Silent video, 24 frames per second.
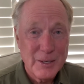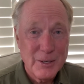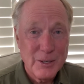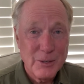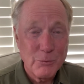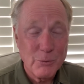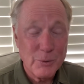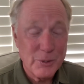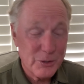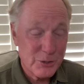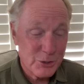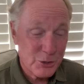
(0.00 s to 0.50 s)

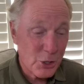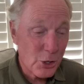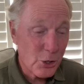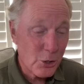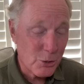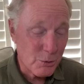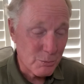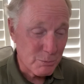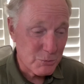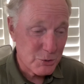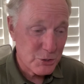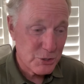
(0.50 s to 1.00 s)
with
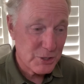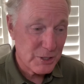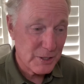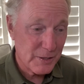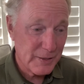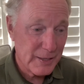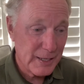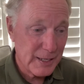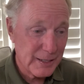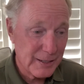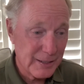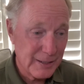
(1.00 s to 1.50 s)
terms
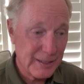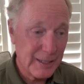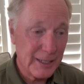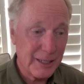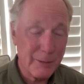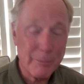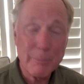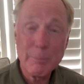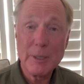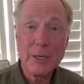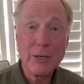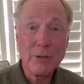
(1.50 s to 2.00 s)
that, that
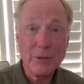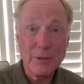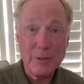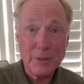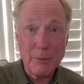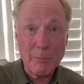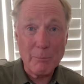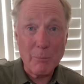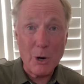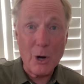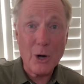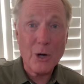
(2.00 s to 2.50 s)
appear in the
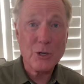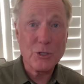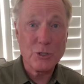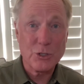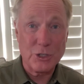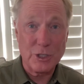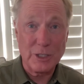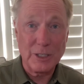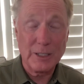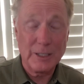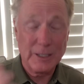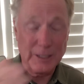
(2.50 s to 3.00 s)

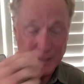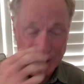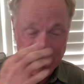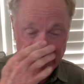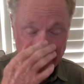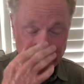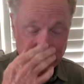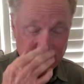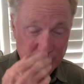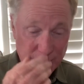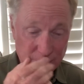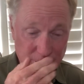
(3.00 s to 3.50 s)
margin
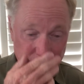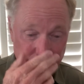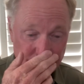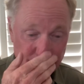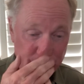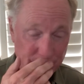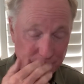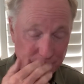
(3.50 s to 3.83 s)
of the,